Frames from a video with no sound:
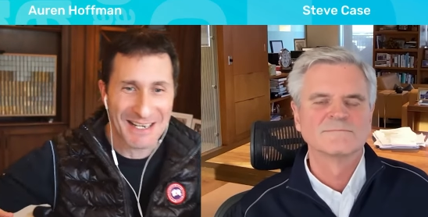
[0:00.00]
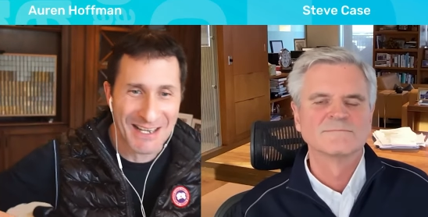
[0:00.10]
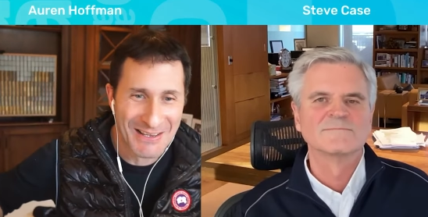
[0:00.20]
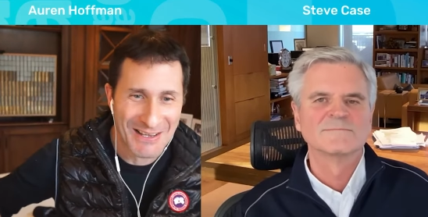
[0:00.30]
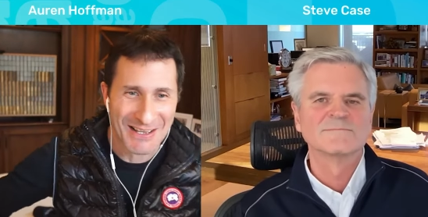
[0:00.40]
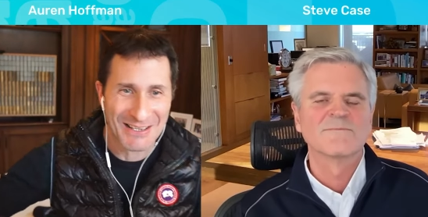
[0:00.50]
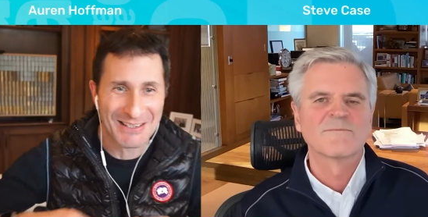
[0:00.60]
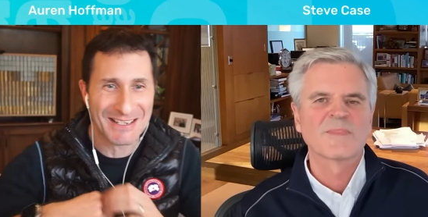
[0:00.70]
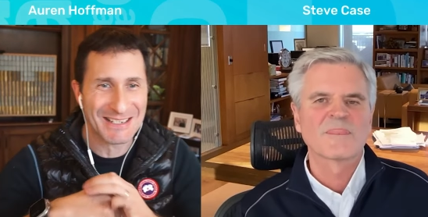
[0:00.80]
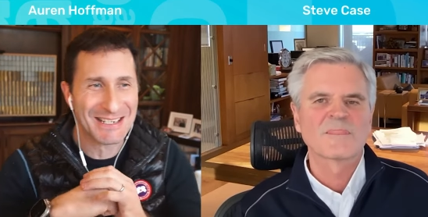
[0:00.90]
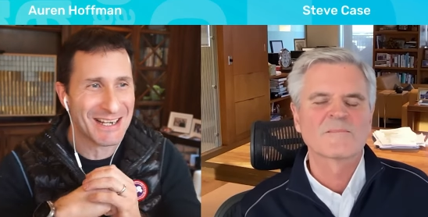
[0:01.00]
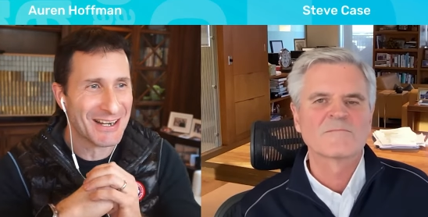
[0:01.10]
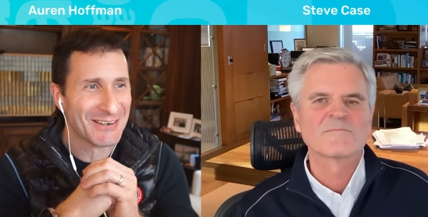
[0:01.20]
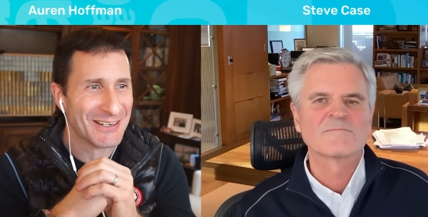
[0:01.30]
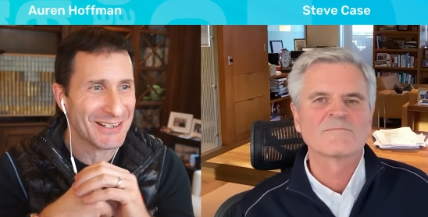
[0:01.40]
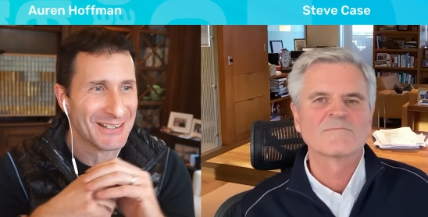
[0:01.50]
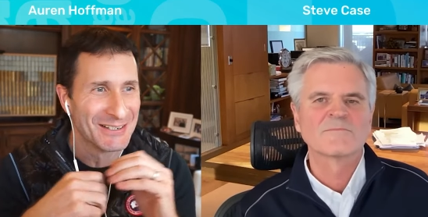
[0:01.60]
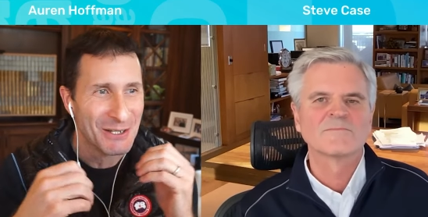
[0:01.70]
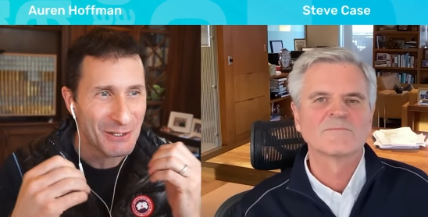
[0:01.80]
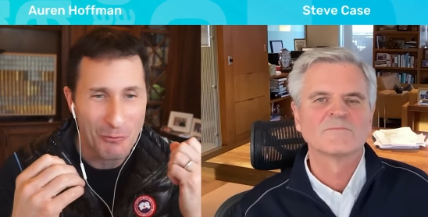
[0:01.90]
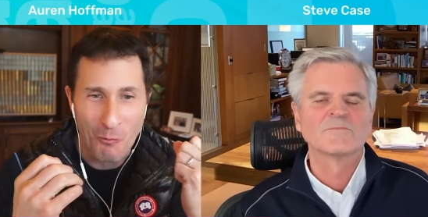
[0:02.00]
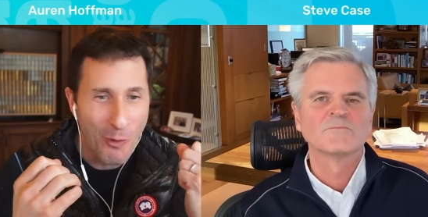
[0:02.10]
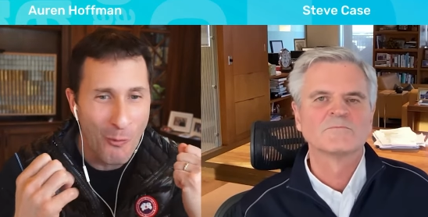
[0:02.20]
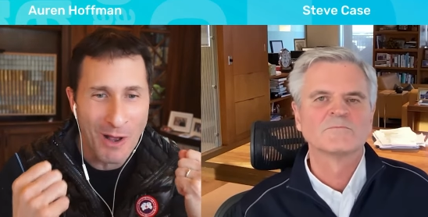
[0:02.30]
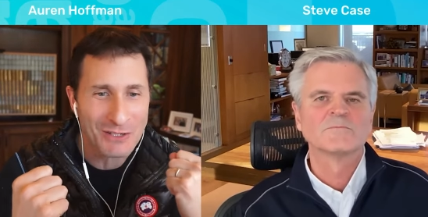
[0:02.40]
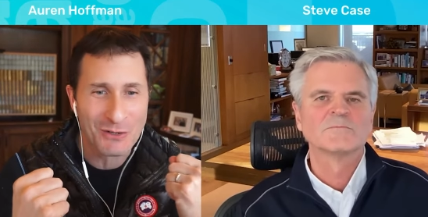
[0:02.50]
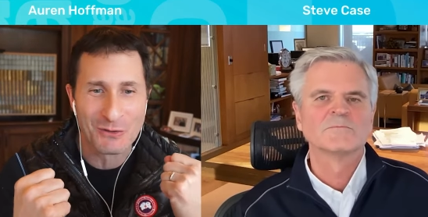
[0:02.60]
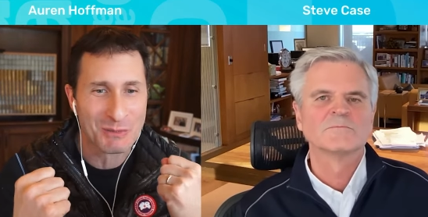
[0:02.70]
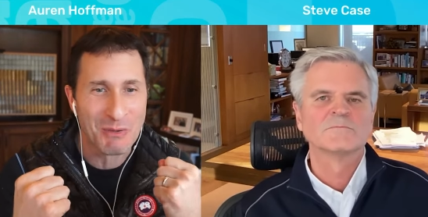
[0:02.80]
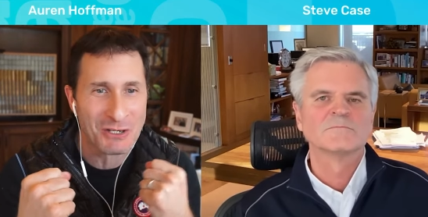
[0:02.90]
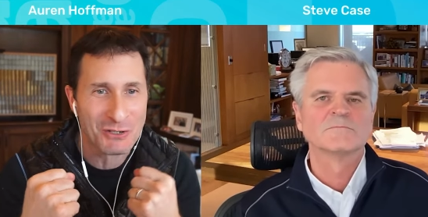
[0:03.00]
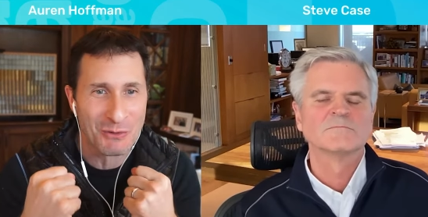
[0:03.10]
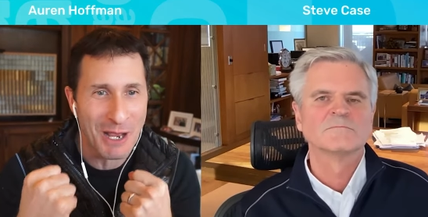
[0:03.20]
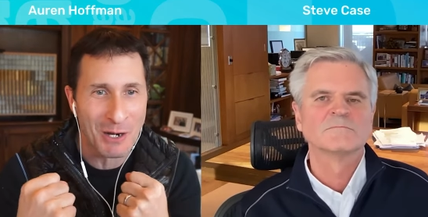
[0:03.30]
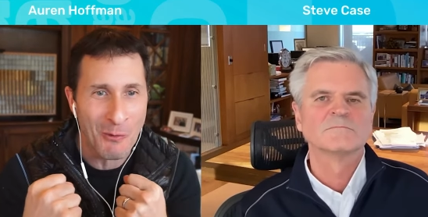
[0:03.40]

Speaker 1: in the DC area. Like, what, what's so special about it?